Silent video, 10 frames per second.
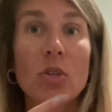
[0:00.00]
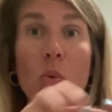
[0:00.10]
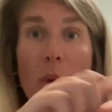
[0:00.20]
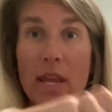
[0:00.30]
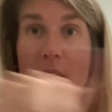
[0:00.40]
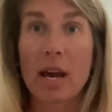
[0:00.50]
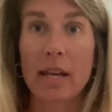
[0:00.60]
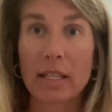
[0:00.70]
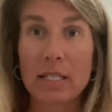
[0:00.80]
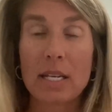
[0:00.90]
So the way the
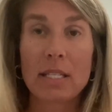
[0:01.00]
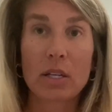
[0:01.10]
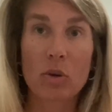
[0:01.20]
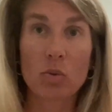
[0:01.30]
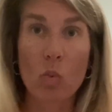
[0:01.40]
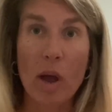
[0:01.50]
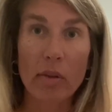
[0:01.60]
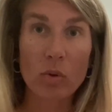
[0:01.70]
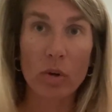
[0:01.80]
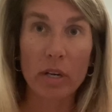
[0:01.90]
island is, it goes
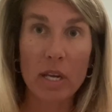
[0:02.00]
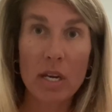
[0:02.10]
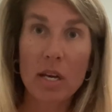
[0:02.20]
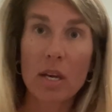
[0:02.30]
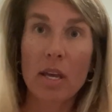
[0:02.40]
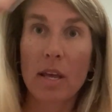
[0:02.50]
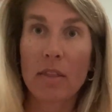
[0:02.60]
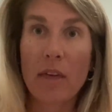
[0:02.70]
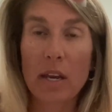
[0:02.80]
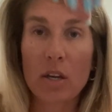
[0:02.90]
Wild Orchid,
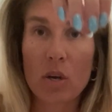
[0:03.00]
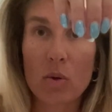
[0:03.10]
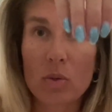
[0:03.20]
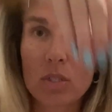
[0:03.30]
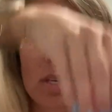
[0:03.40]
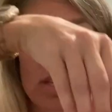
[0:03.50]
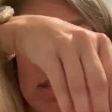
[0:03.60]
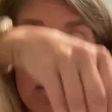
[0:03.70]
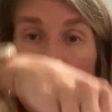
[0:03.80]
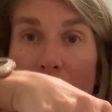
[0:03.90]
then it goes
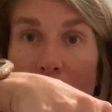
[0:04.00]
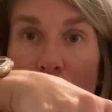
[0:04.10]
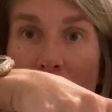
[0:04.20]
St.